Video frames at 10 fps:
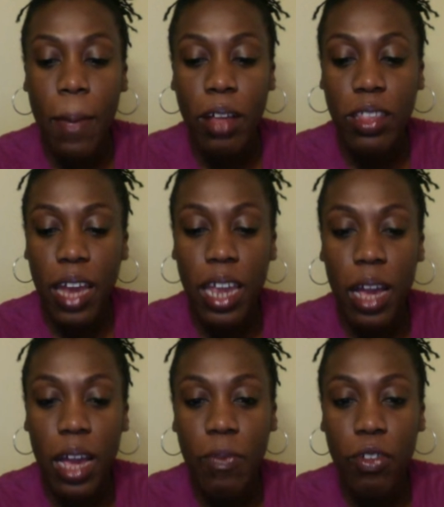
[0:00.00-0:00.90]
signing
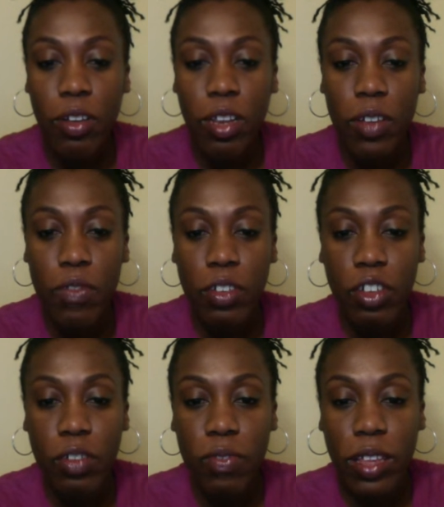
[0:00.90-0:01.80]
up for Live Richer
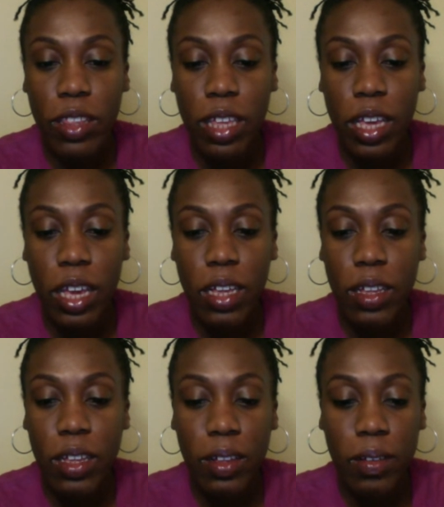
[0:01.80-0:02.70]
Investing.
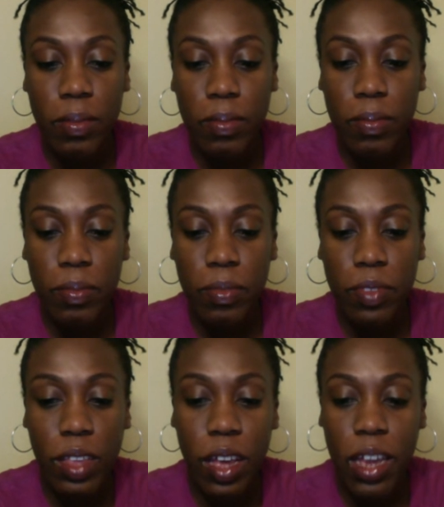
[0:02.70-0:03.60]

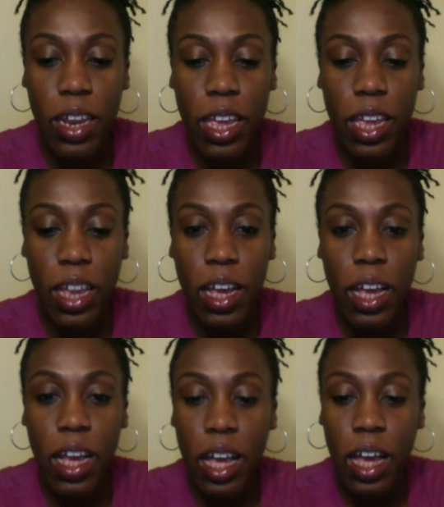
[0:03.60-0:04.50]
Signing
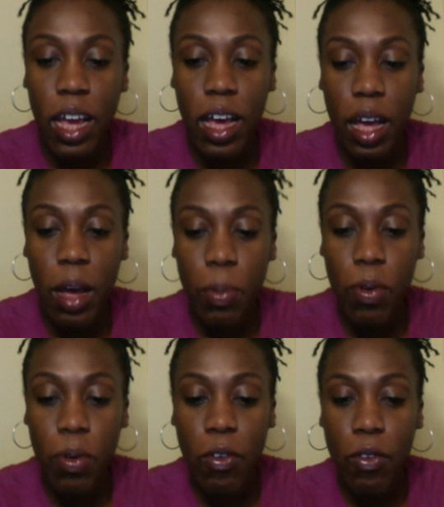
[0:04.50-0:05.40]
up
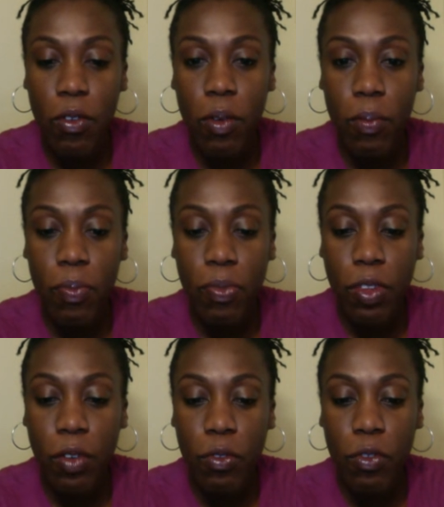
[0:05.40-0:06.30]

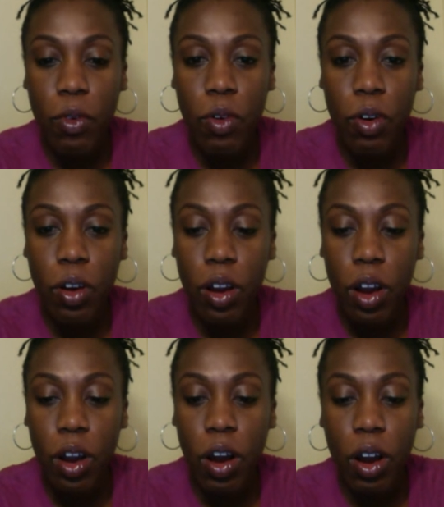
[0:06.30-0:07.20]
for
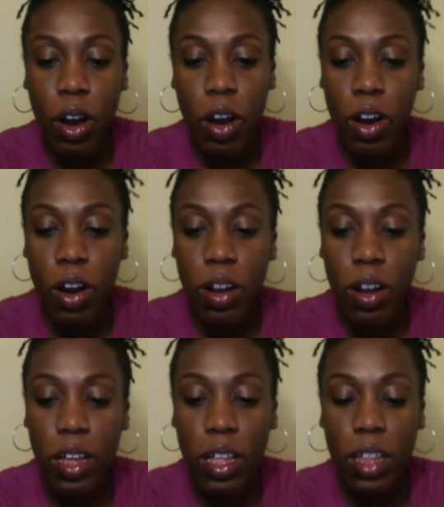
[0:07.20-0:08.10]
our
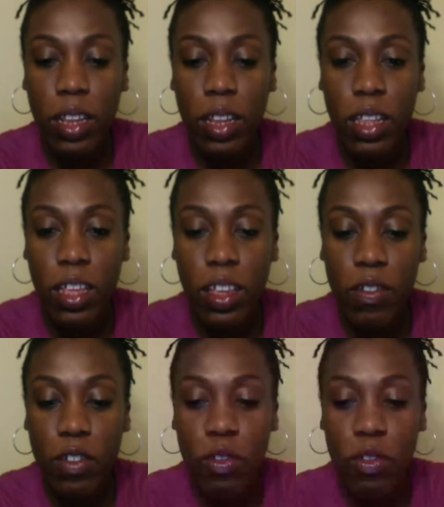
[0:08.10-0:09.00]
Live
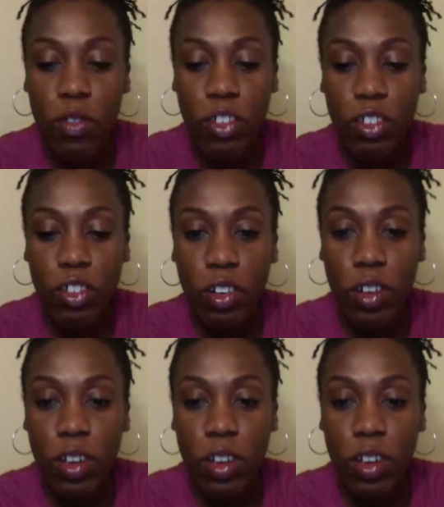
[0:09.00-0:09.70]
Richer